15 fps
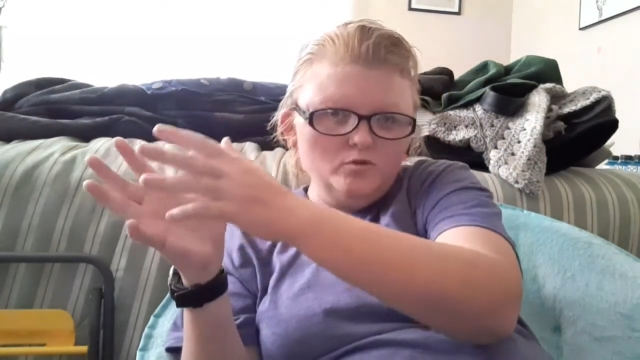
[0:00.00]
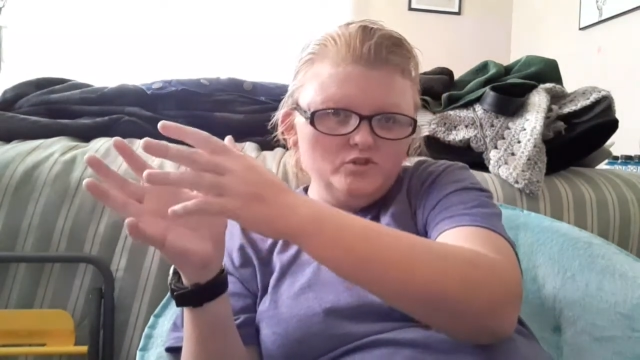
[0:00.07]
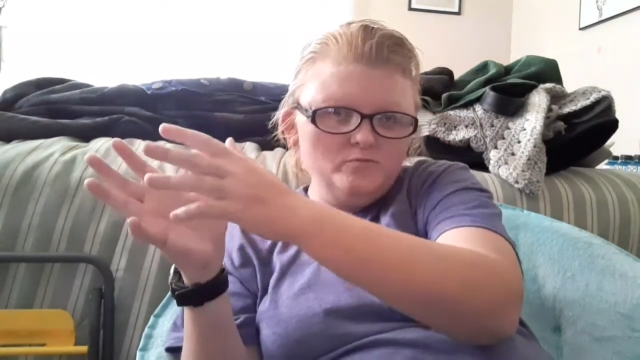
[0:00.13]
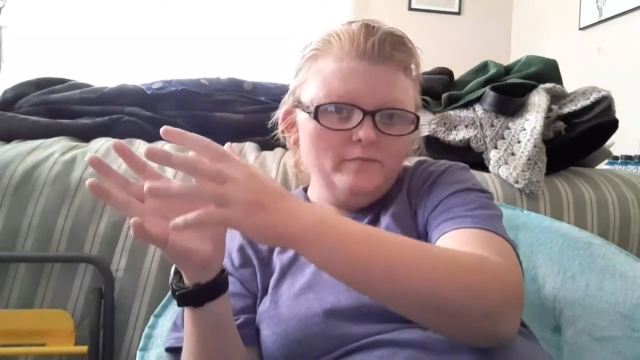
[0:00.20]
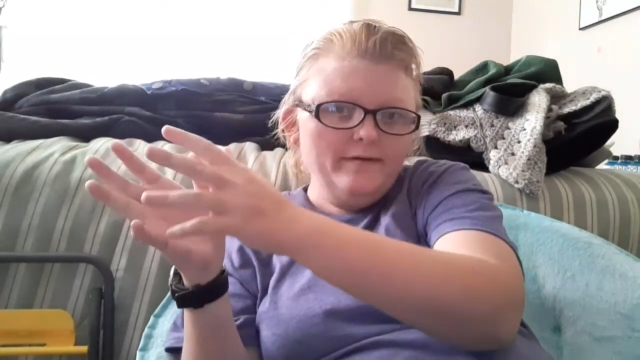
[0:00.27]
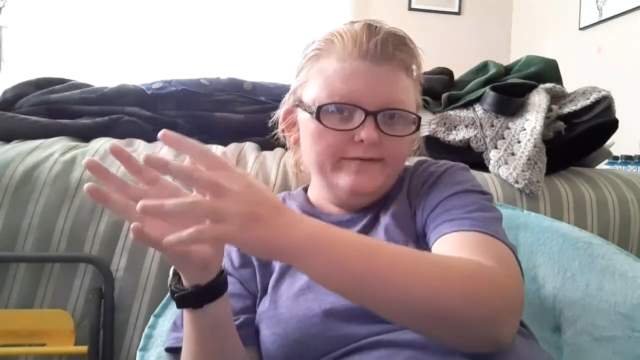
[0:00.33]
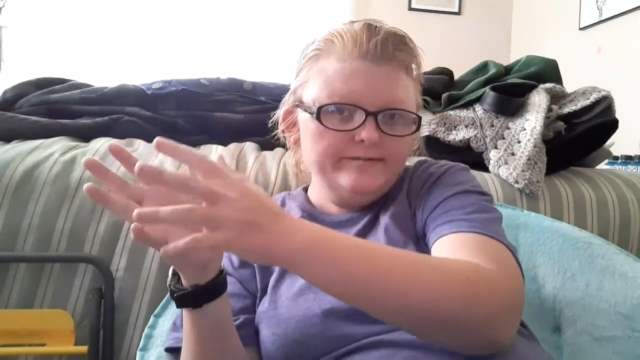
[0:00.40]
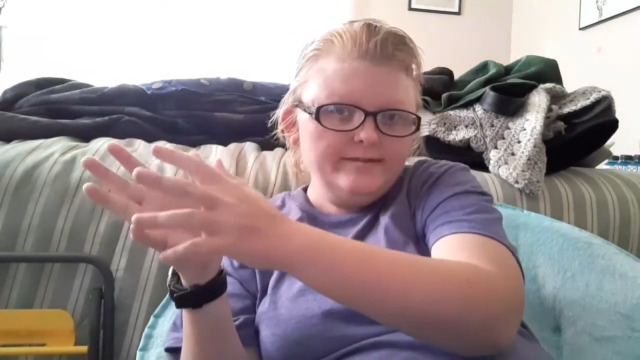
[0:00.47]

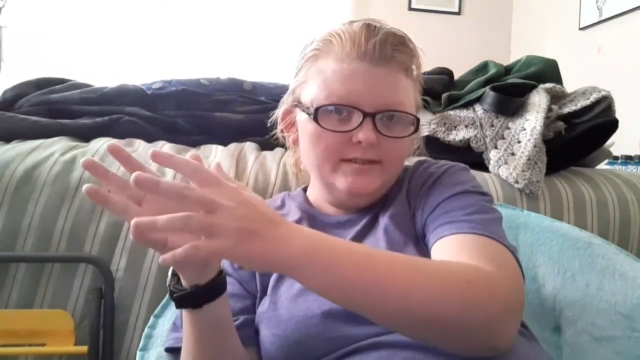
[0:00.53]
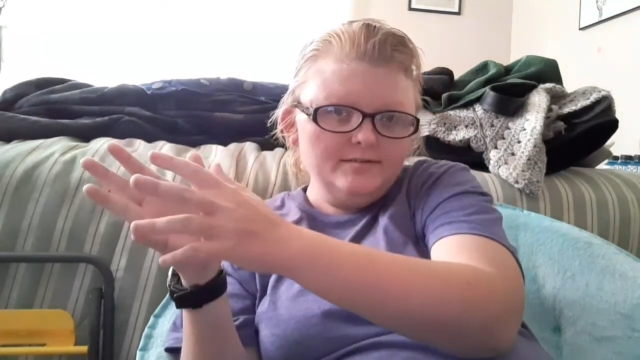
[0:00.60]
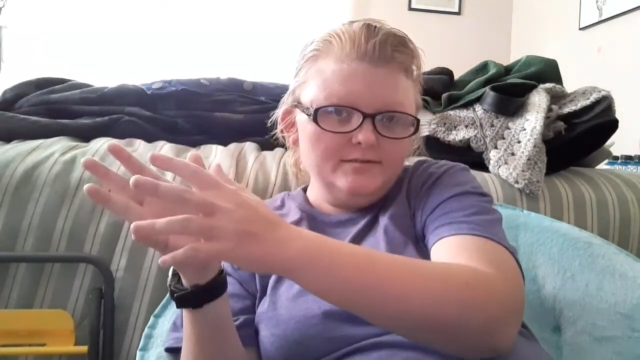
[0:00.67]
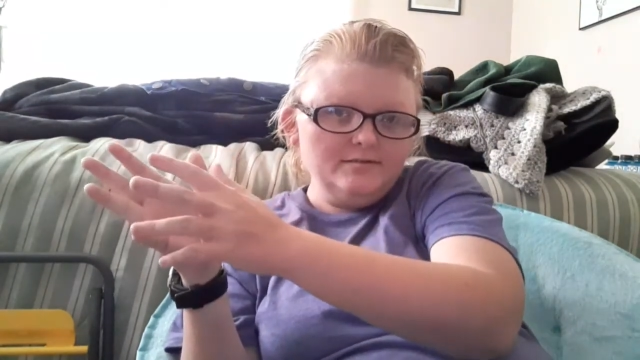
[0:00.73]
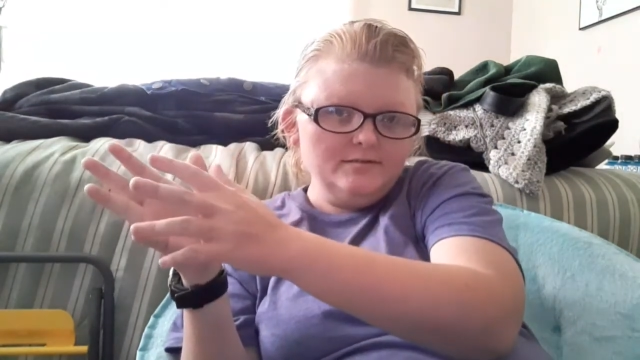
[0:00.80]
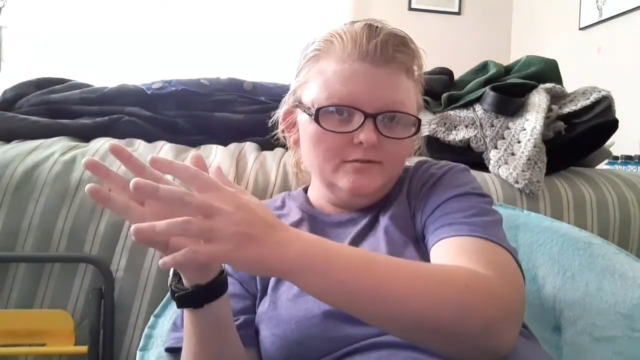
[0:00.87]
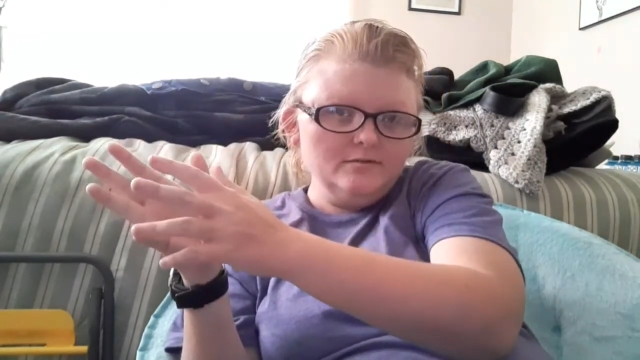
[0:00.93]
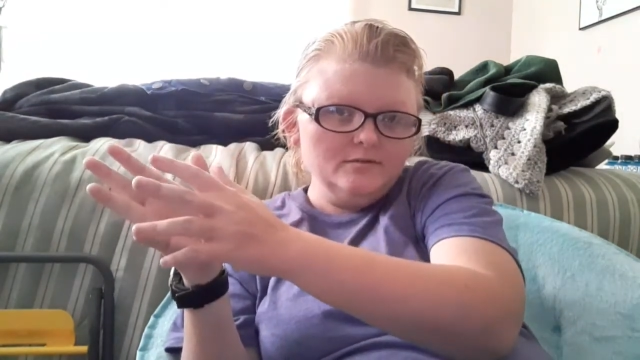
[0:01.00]
which makes
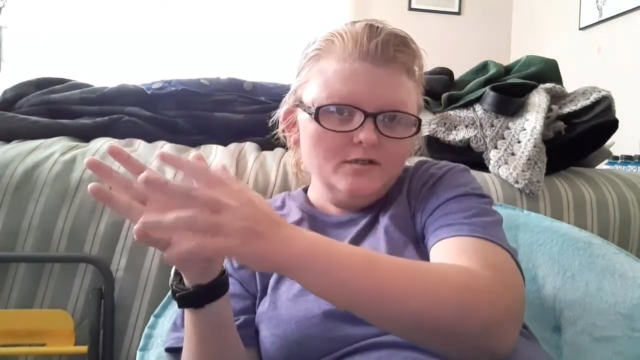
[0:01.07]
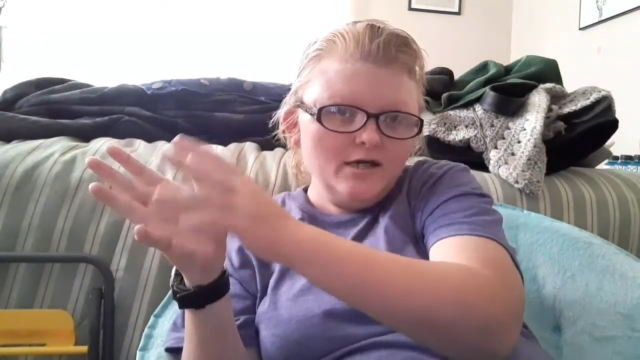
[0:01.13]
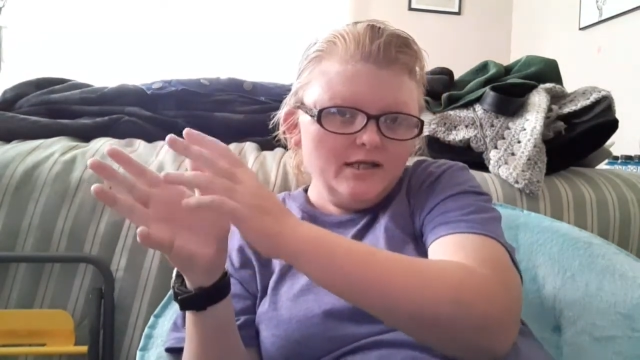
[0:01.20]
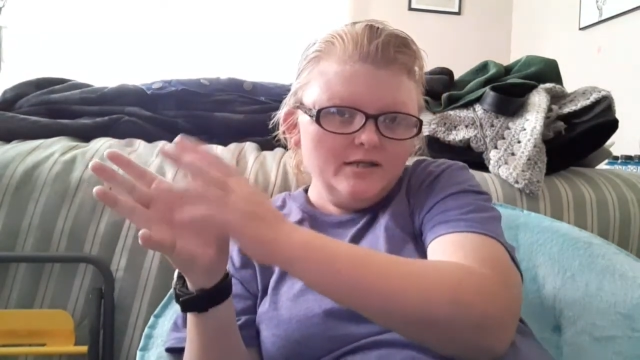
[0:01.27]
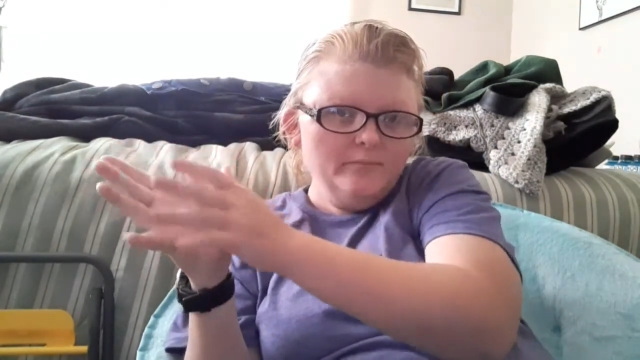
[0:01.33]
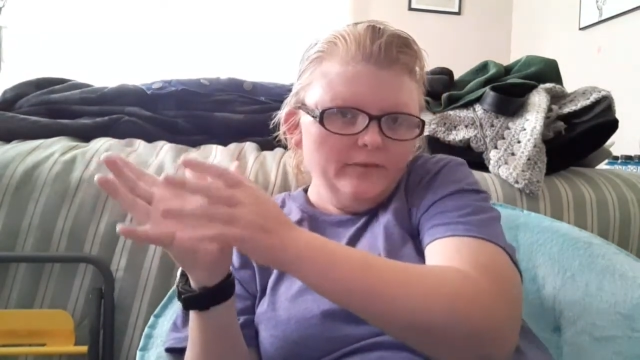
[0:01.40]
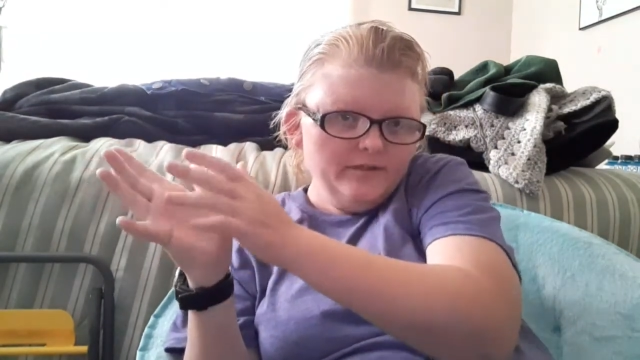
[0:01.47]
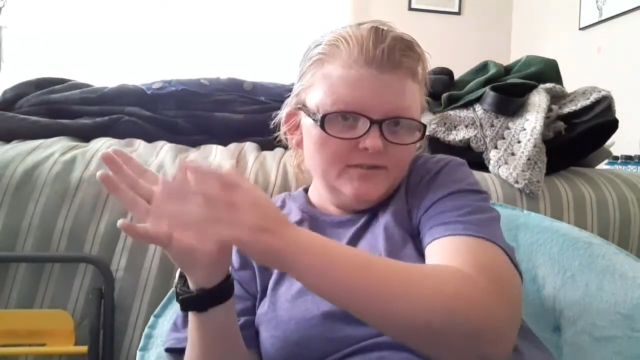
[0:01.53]
sense.
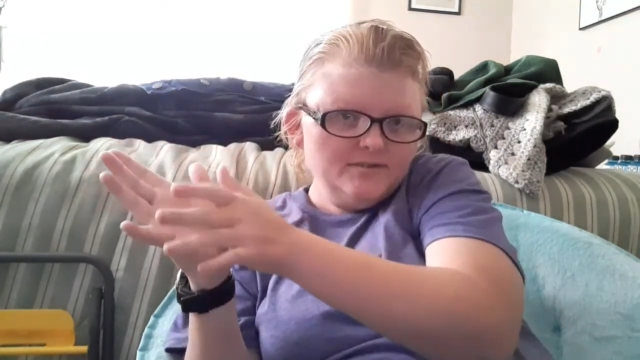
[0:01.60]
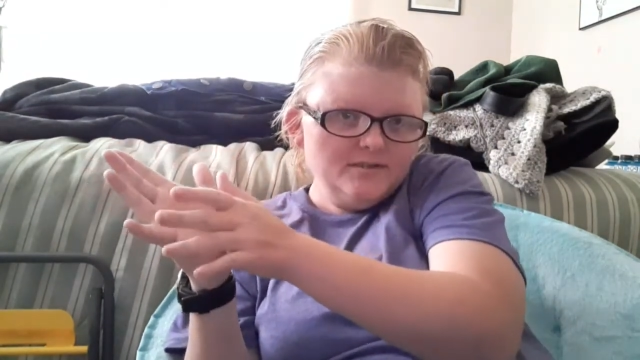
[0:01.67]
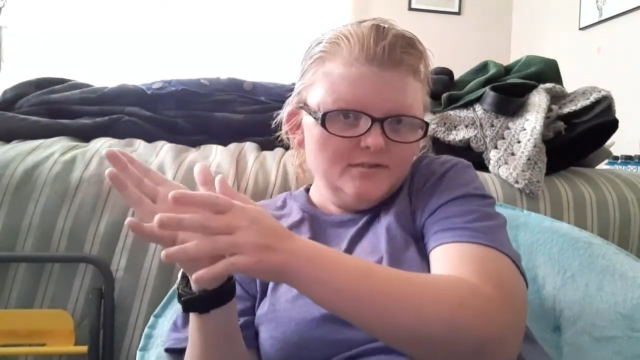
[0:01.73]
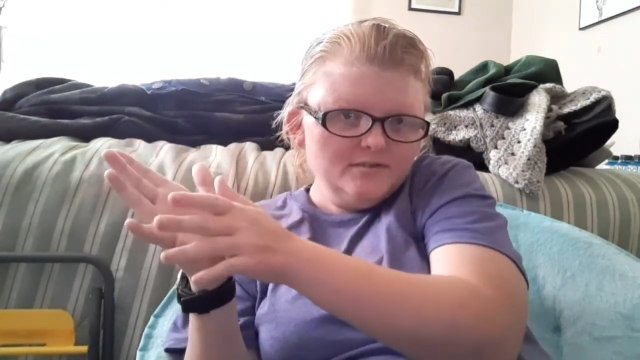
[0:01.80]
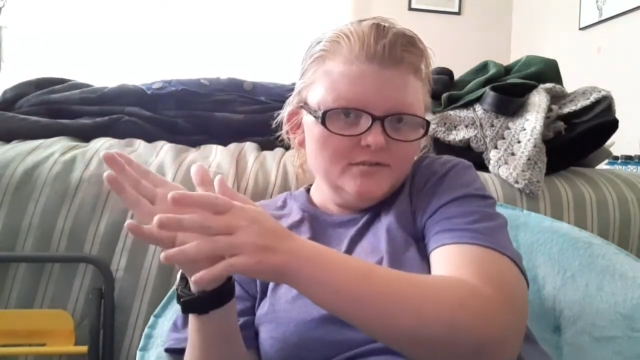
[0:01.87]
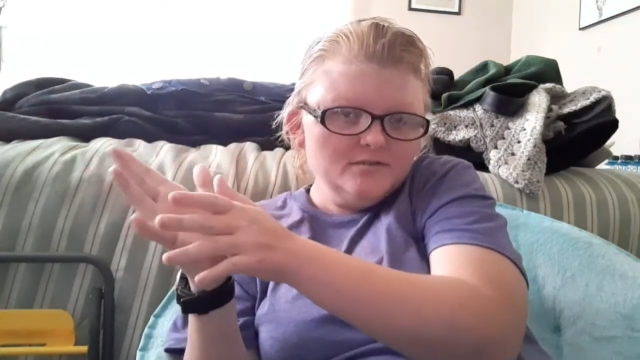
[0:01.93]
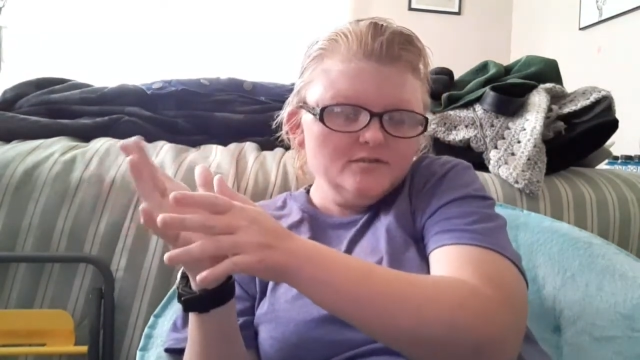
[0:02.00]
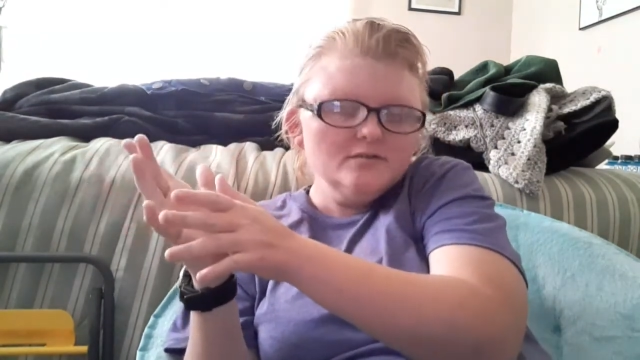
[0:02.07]
Kind of makes
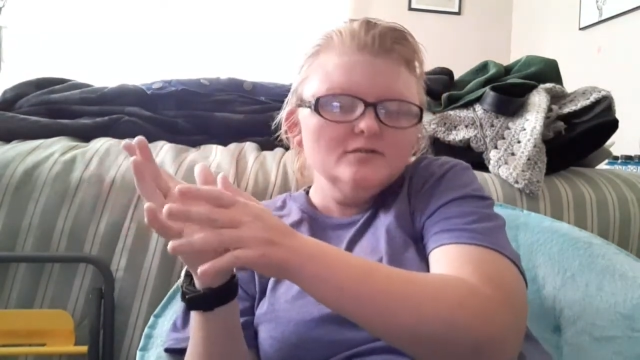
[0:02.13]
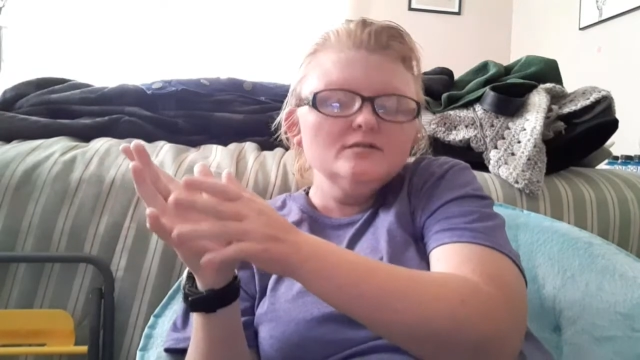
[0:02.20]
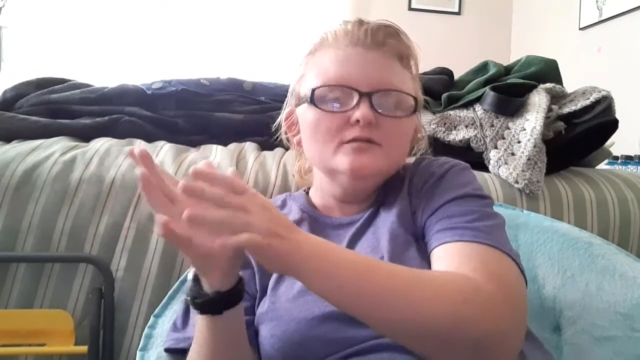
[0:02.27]
sense.